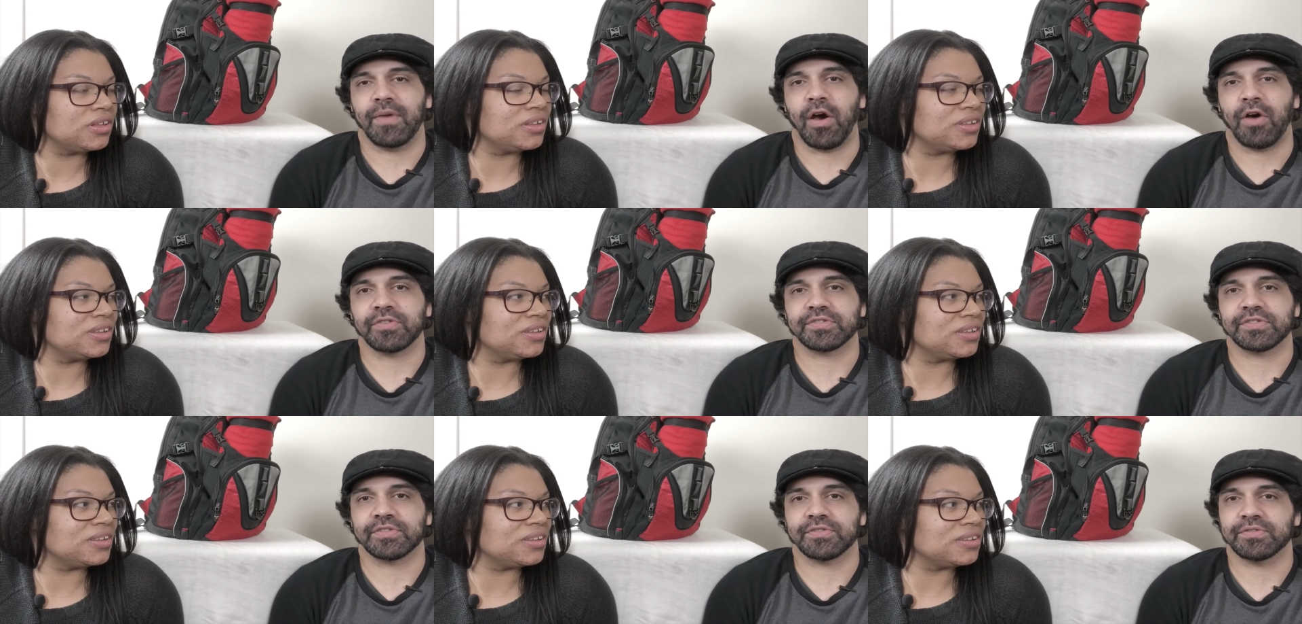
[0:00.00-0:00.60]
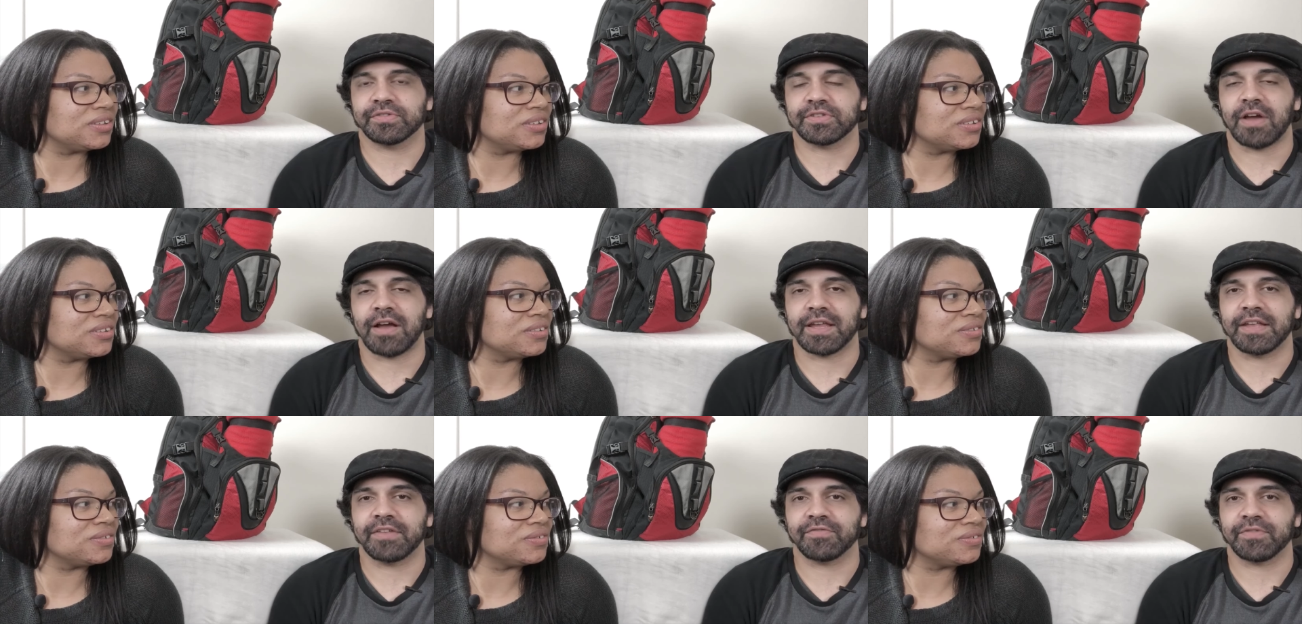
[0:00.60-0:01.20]
Speaker 1: also
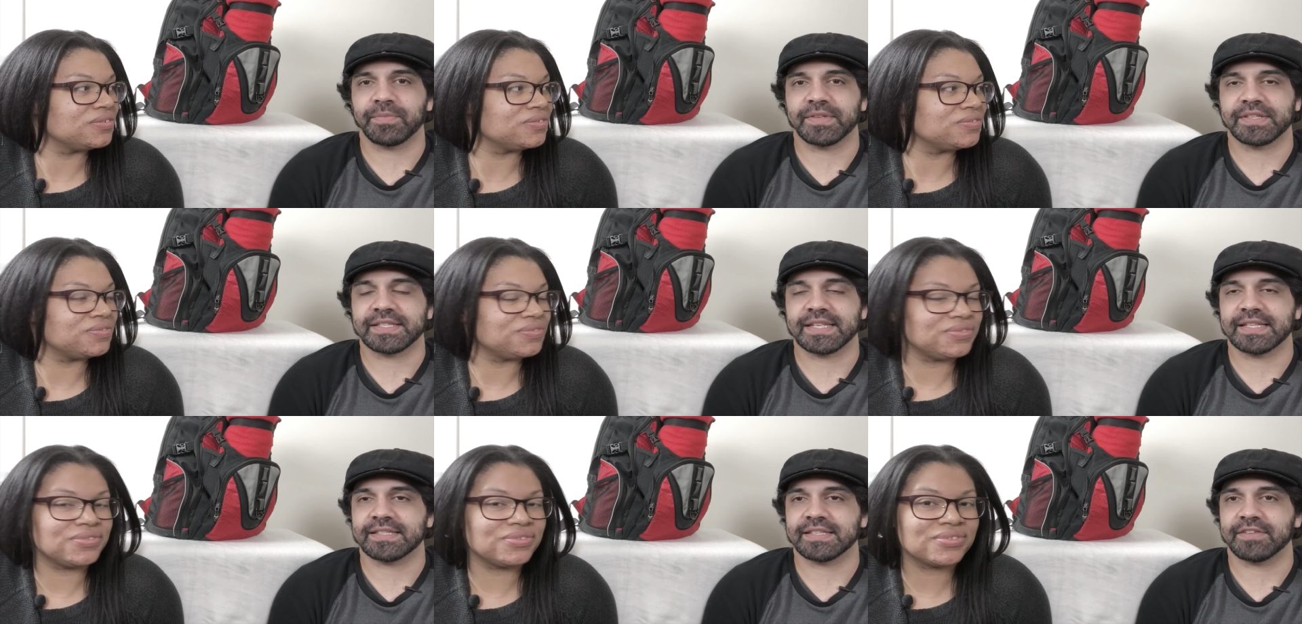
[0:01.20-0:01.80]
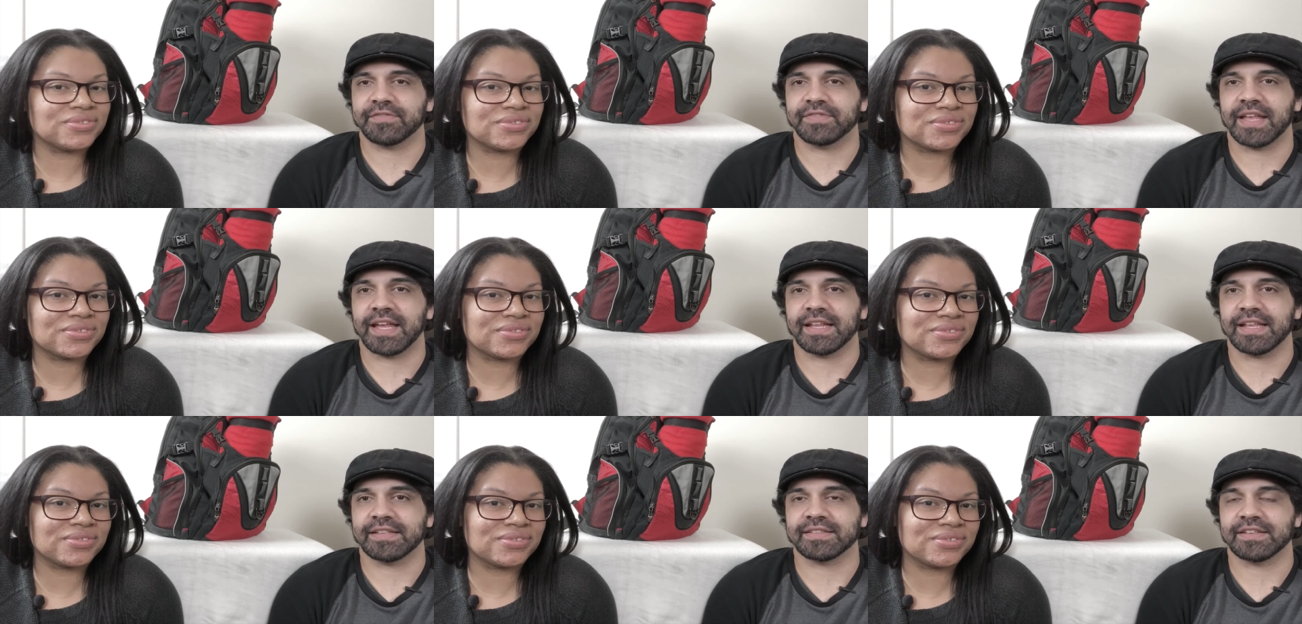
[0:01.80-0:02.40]
talking from the sense of
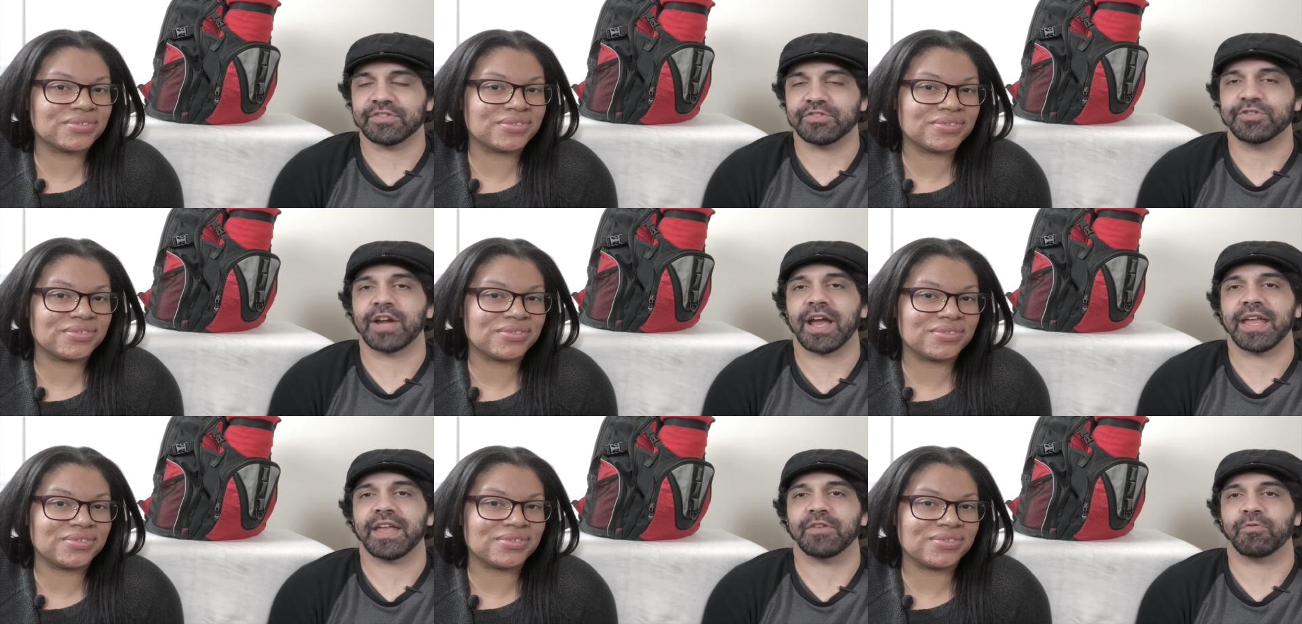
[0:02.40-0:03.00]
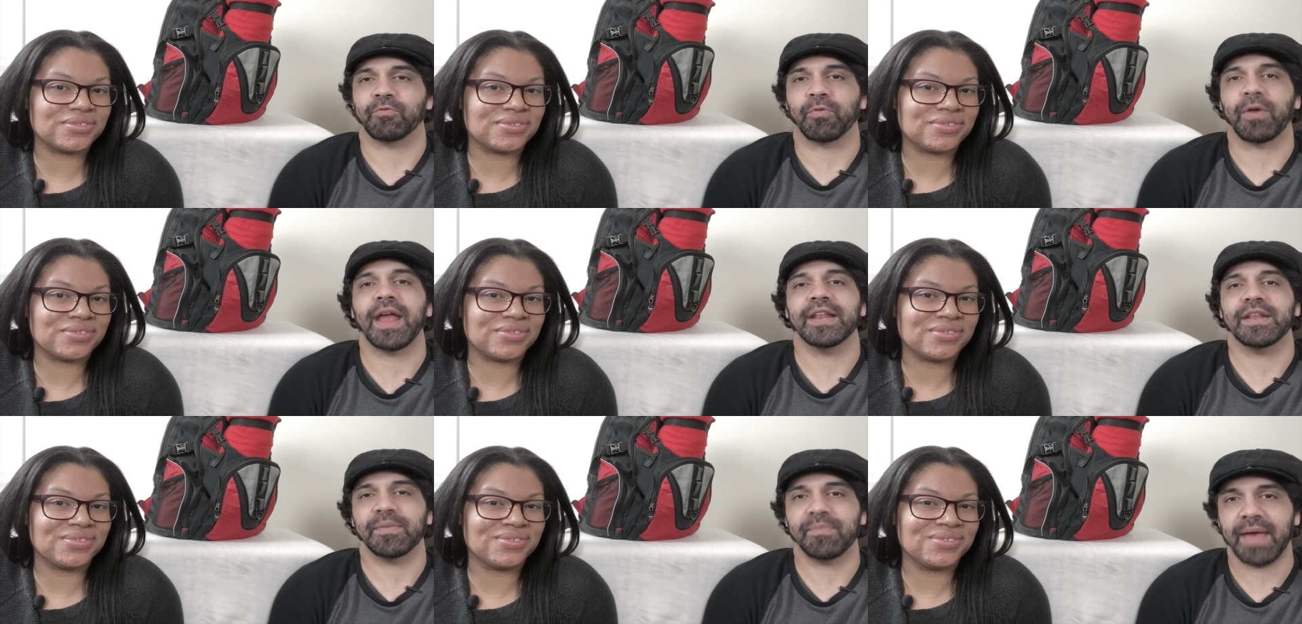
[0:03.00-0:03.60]
that it's a giant
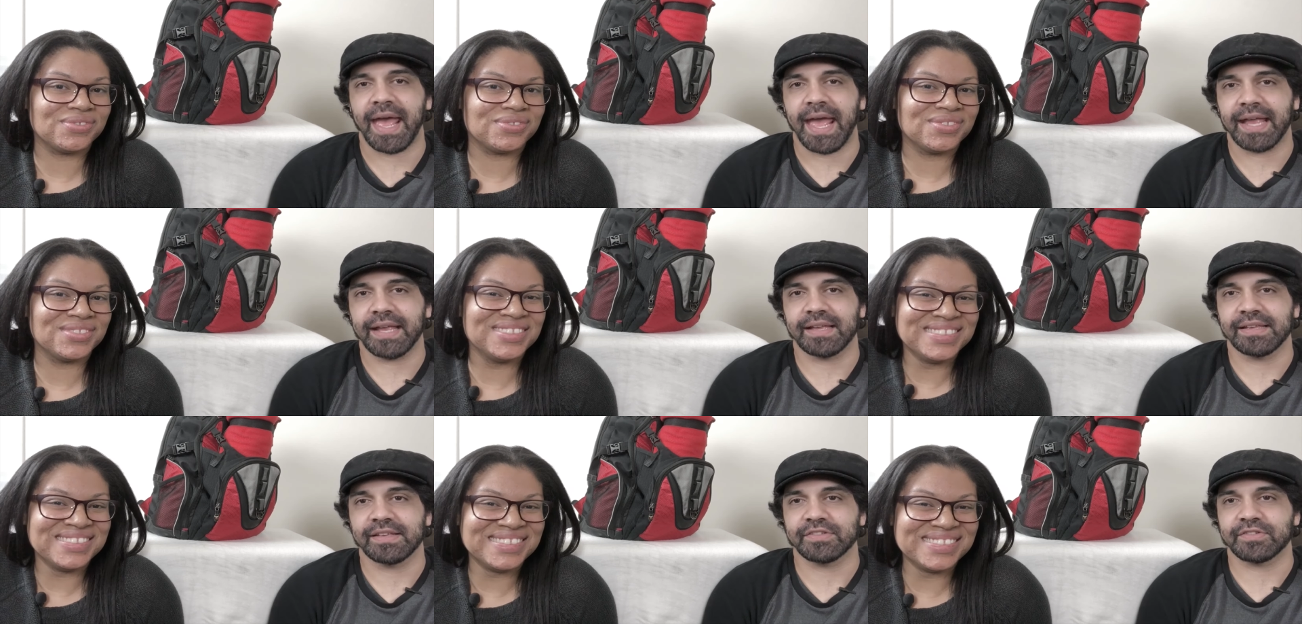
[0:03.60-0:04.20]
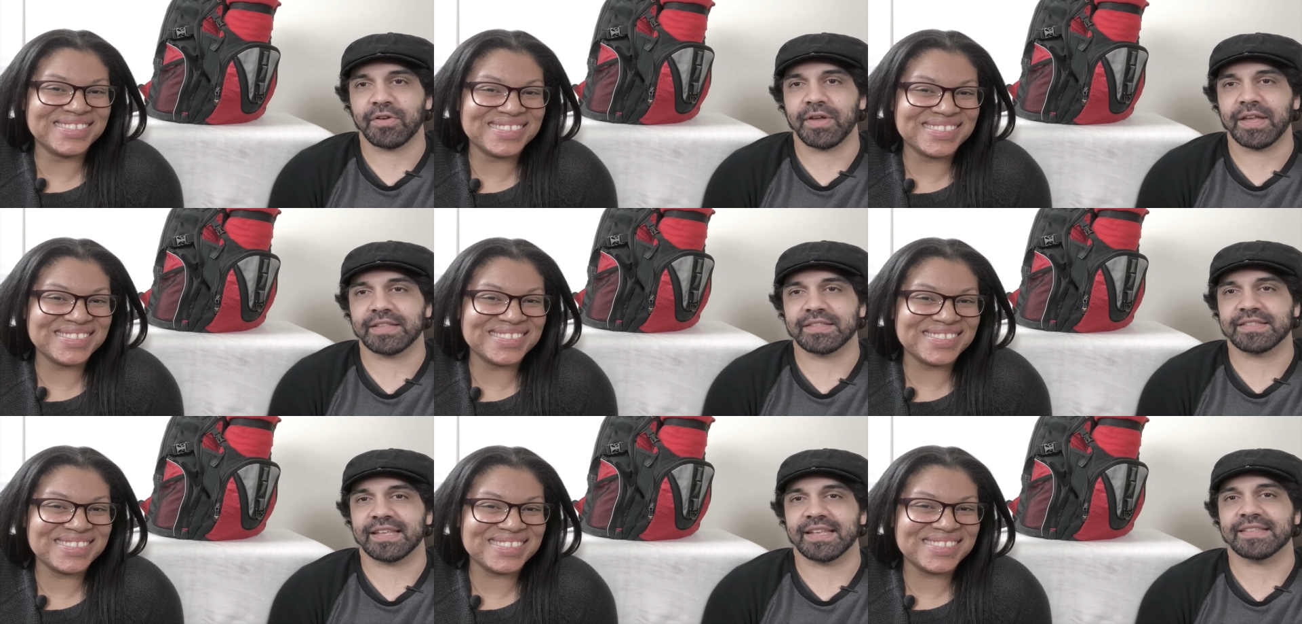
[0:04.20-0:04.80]
red bag, so
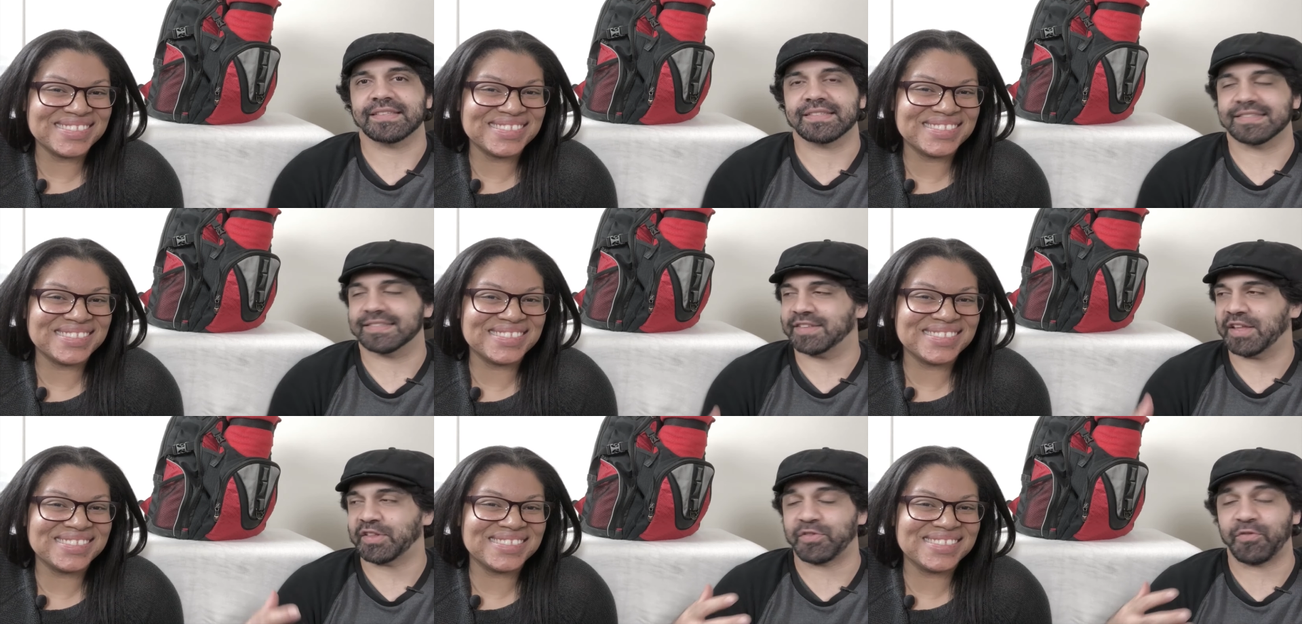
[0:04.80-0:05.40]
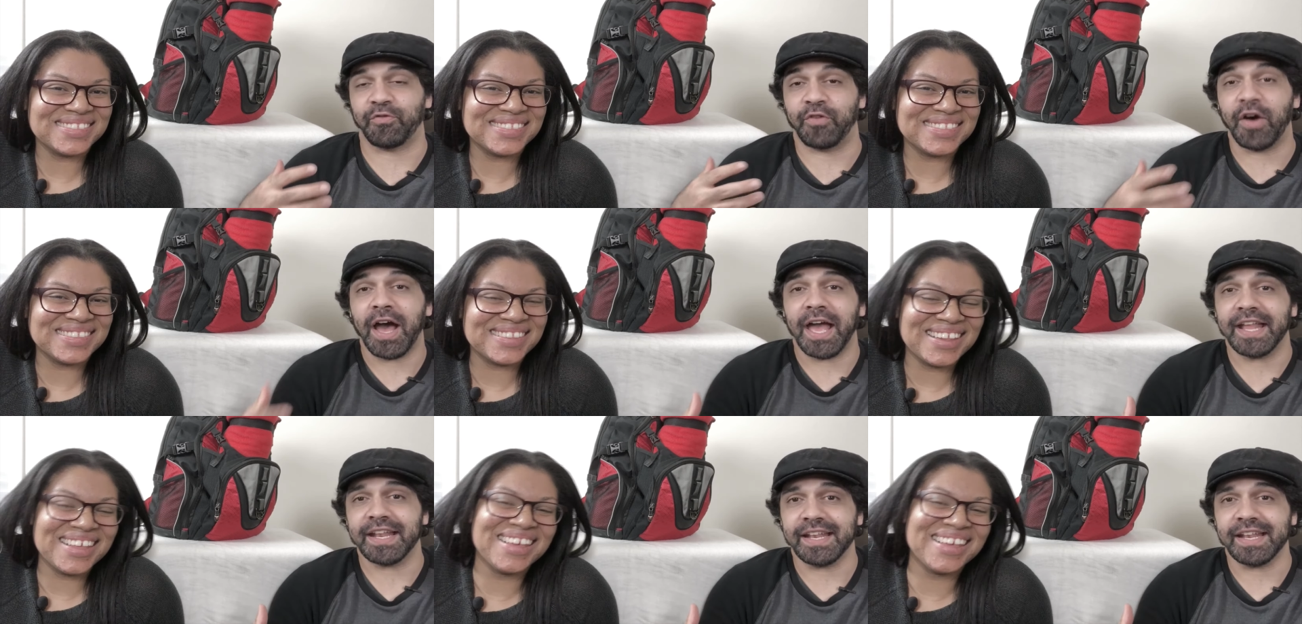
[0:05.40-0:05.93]
it's it's it's fun